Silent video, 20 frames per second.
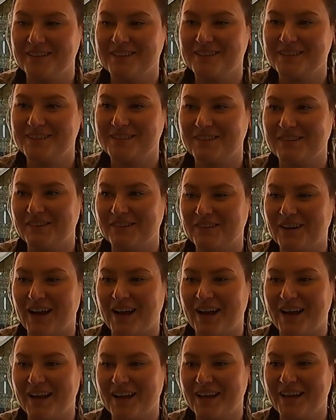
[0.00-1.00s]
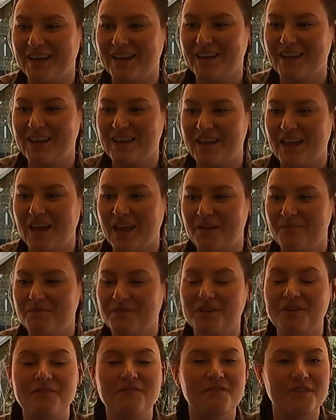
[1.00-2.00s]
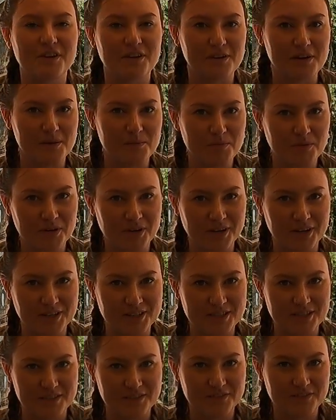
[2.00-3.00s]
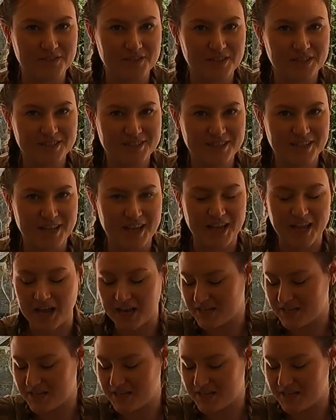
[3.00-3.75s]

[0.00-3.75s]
So I am feeling very productive today.